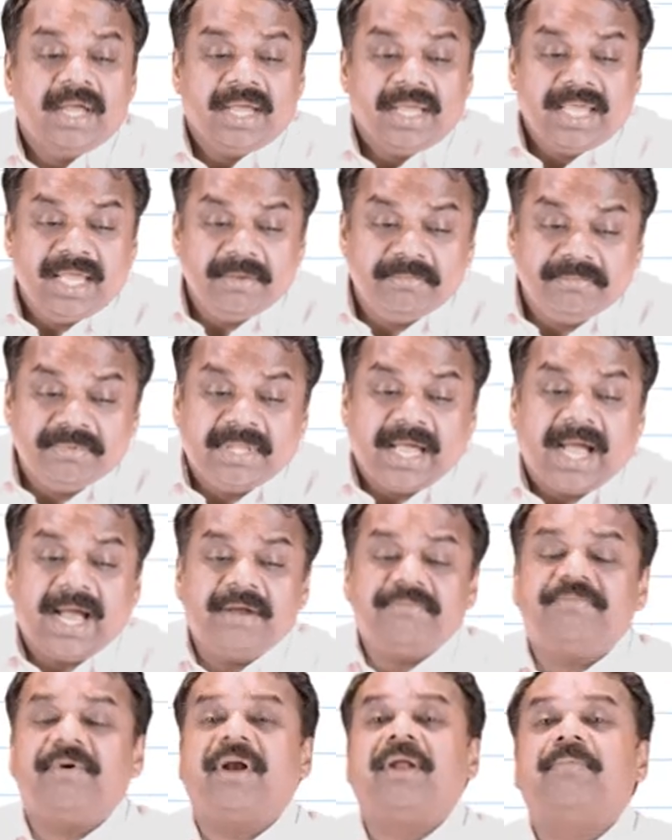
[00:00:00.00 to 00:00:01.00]
If
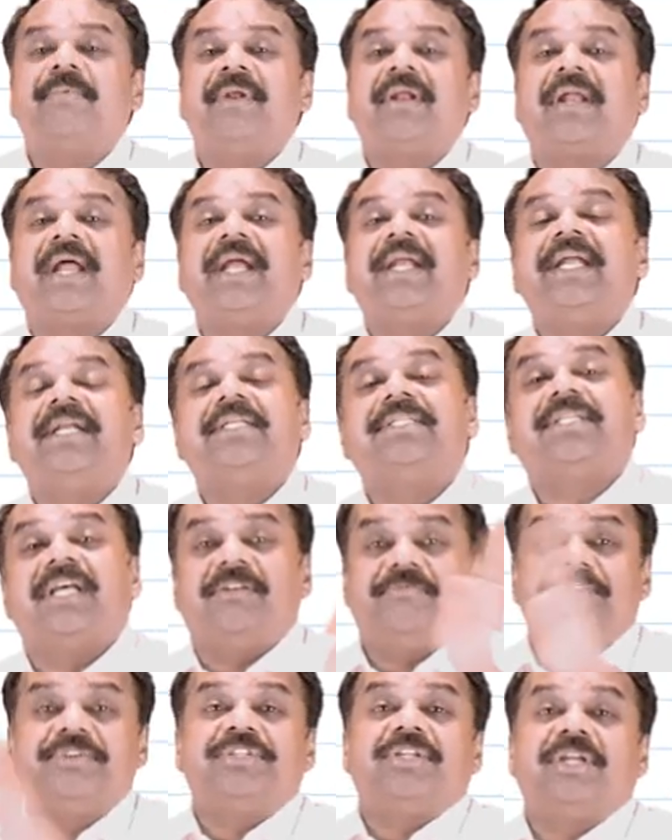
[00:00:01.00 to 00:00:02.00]
that fundamental right
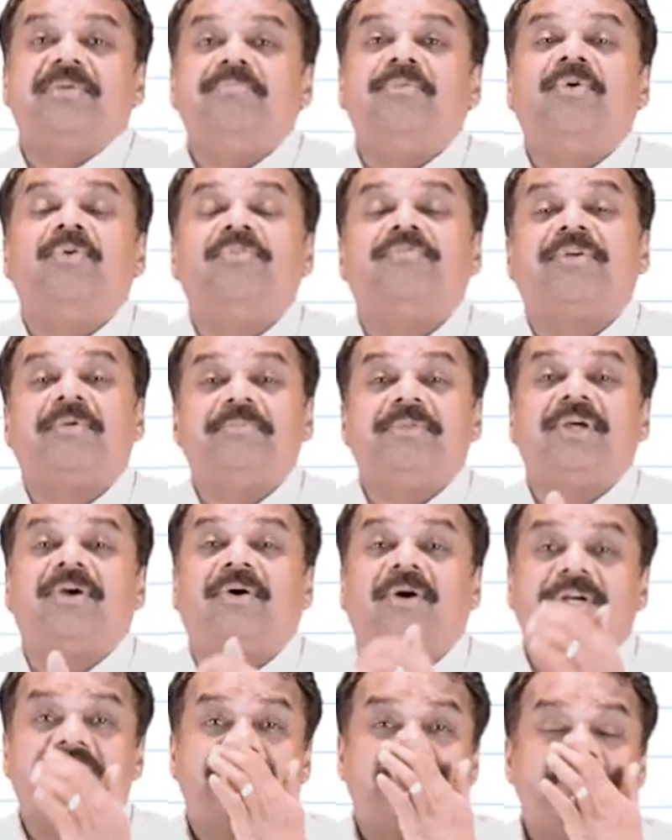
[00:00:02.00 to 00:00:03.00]
itself is removed from the
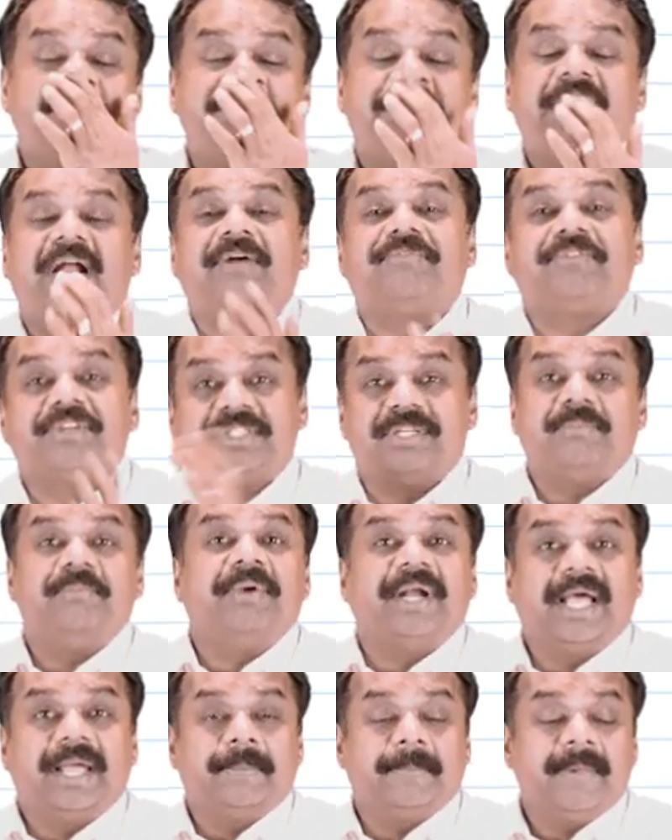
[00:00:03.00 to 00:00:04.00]
constitution after some
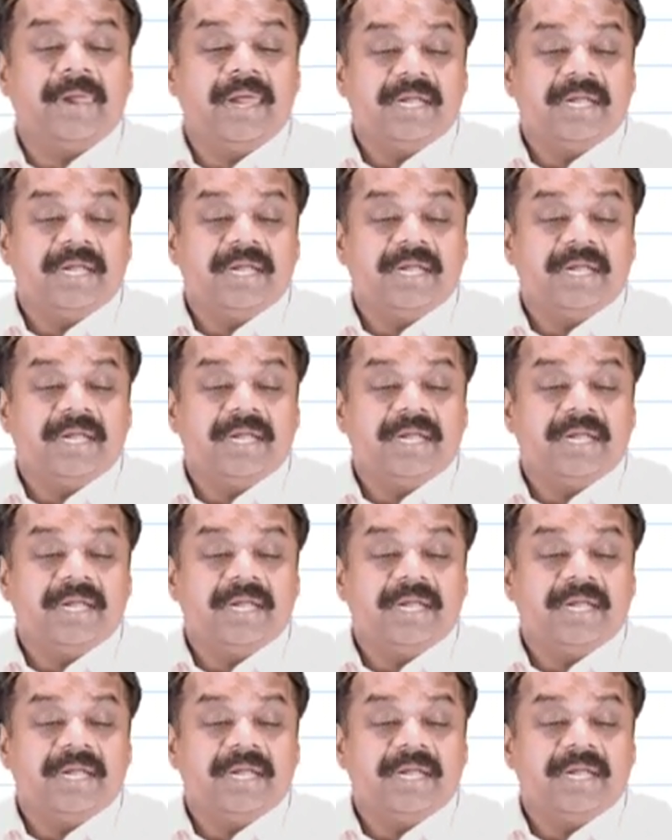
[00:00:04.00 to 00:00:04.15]
time,